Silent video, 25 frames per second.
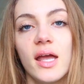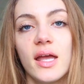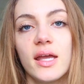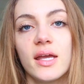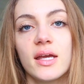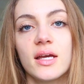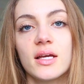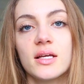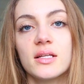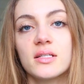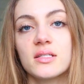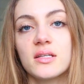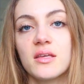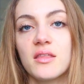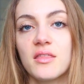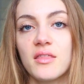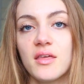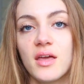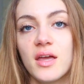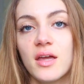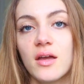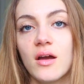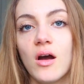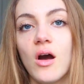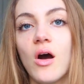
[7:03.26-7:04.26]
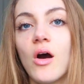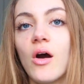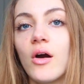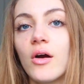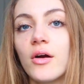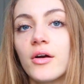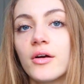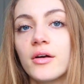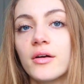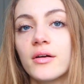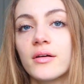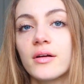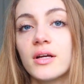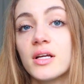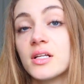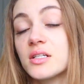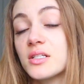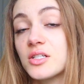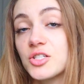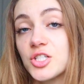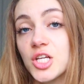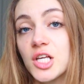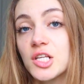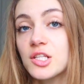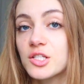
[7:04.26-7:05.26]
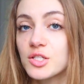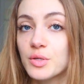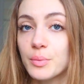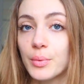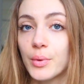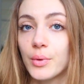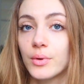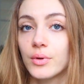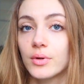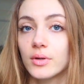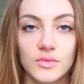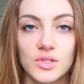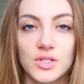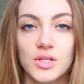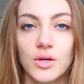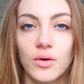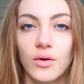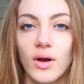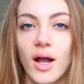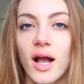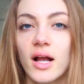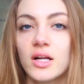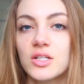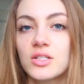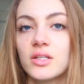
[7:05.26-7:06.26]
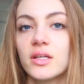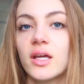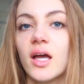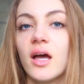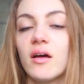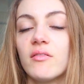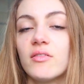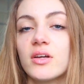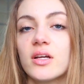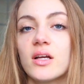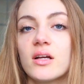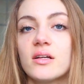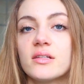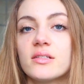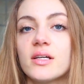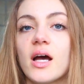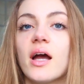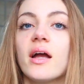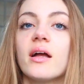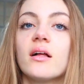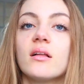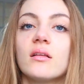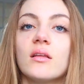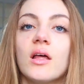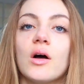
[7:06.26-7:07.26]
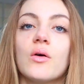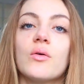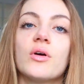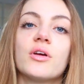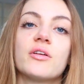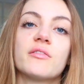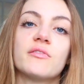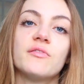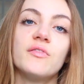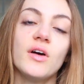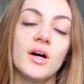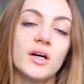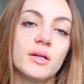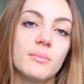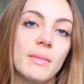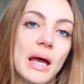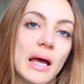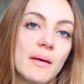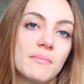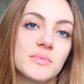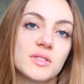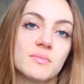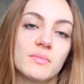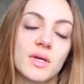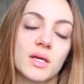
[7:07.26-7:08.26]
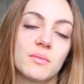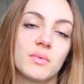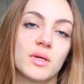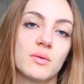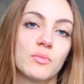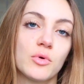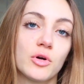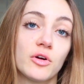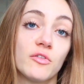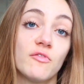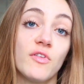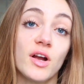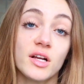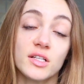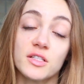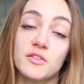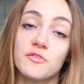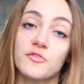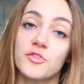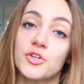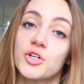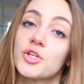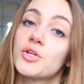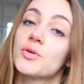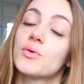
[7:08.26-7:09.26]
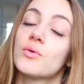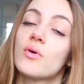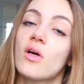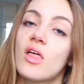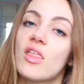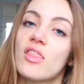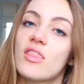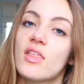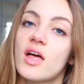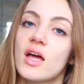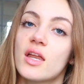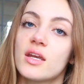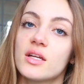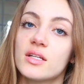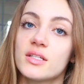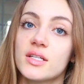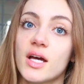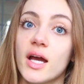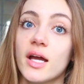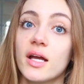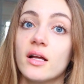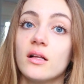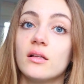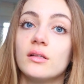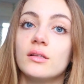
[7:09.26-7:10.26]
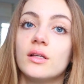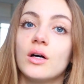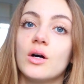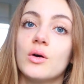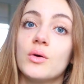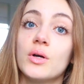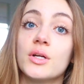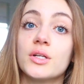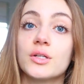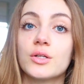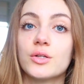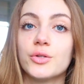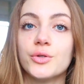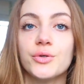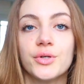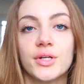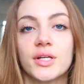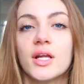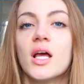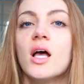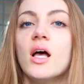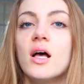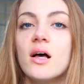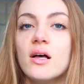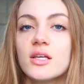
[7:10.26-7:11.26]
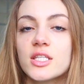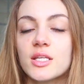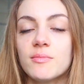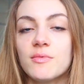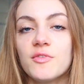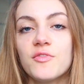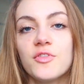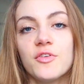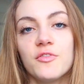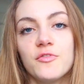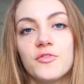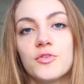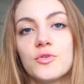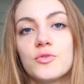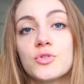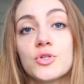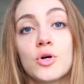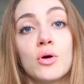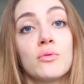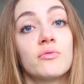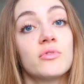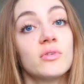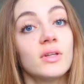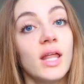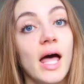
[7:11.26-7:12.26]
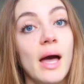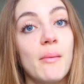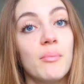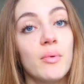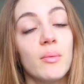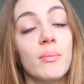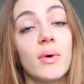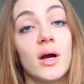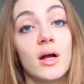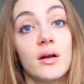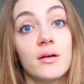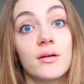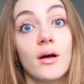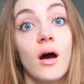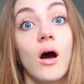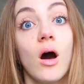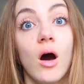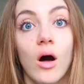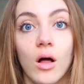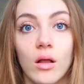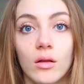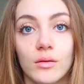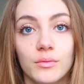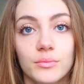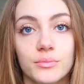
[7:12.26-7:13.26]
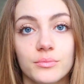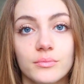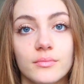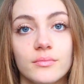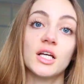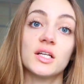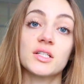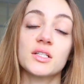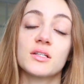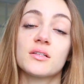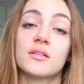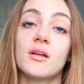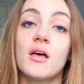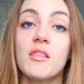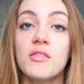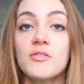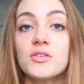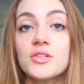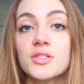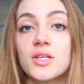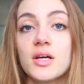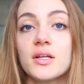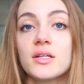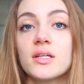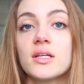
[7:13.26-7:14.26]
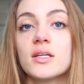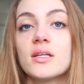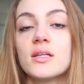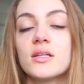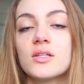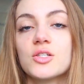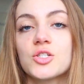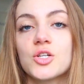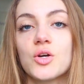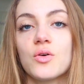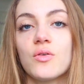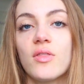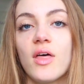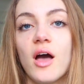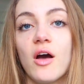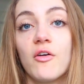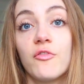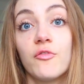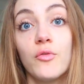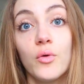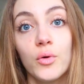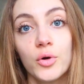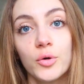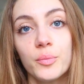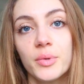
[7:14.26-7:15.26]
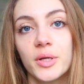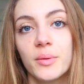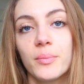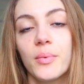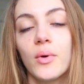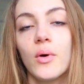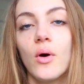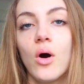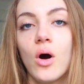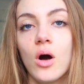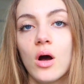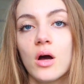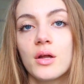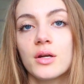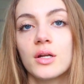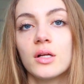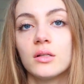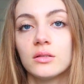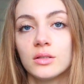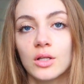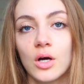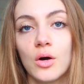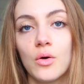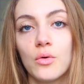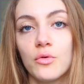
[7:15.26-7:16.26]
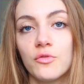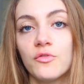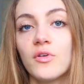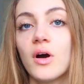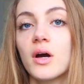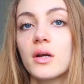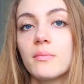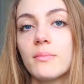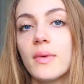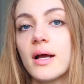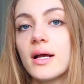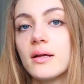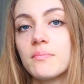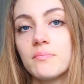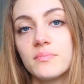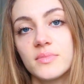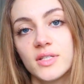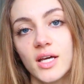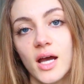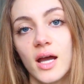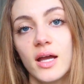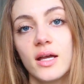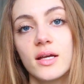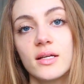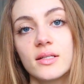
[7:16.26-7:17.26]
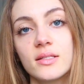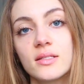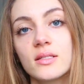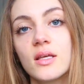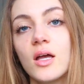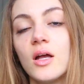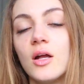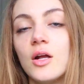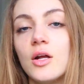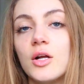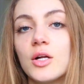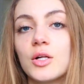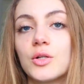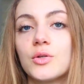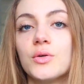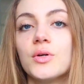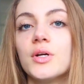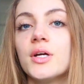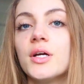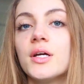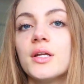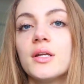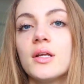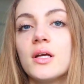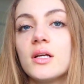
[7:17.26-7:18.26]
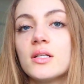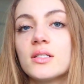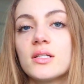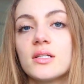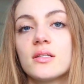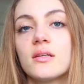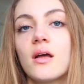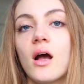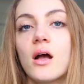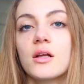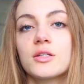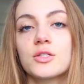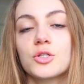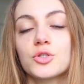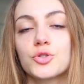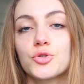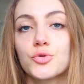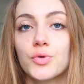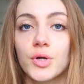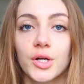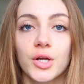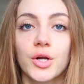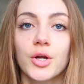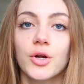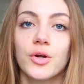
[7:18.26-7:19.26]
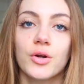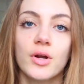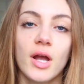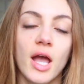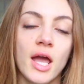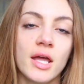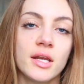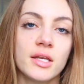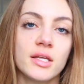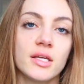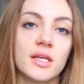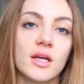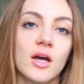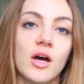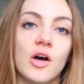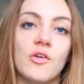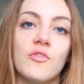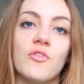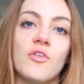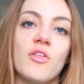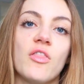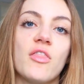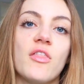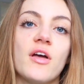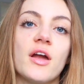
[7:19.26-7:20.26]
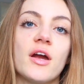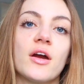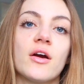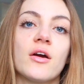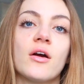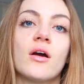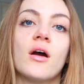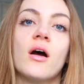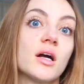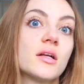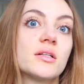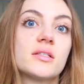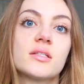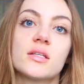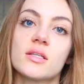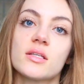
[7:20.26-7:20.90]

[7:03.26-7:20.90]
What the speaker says: and they are indigestible. So actually having a diet low in FODMAPs may be more effective for you than a diet low in gluten. Some of the foods overlap, but not all. And another study showed that for people on low FODMAP diets, gluten did not trigger any of their gut